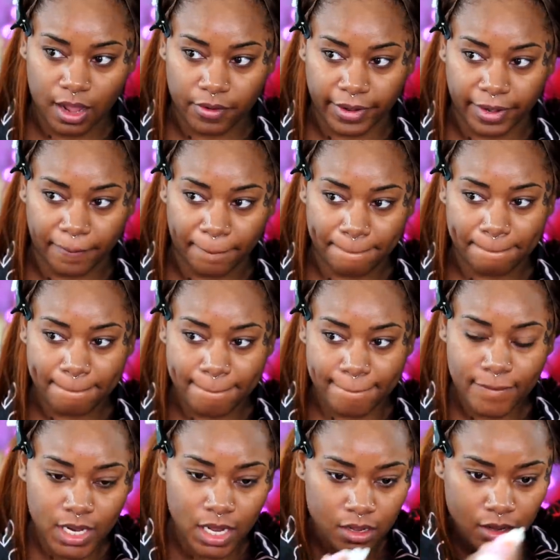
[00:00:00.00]
Okay,
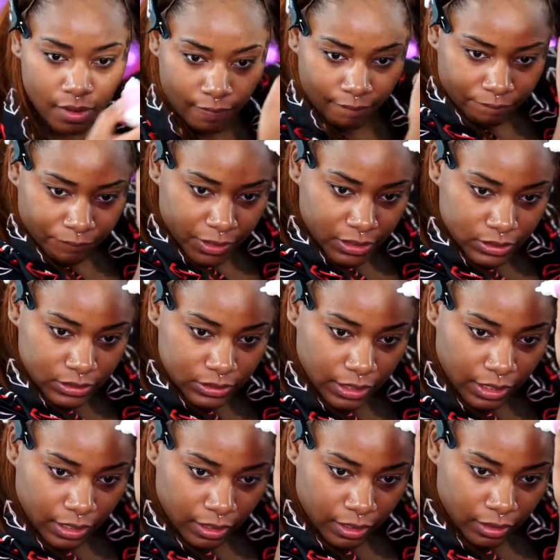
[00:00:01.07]
first
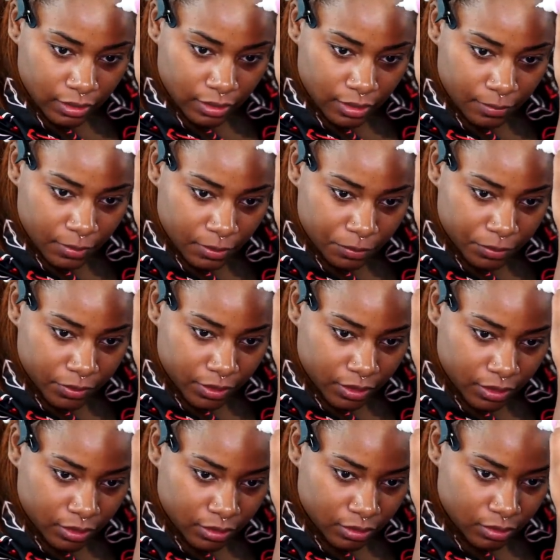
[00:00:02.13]
thing, I'm gonna
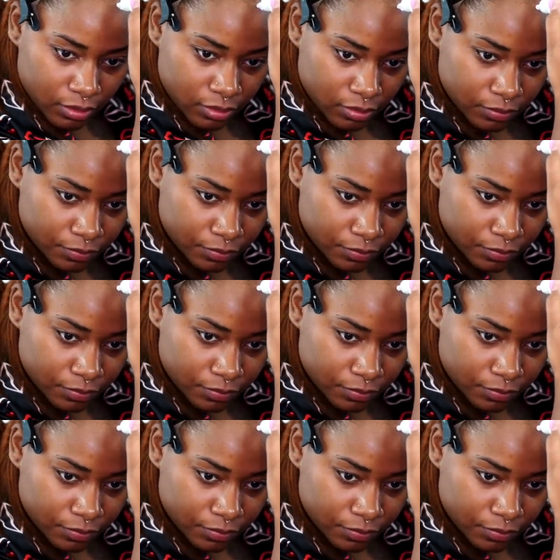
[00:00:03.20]
put it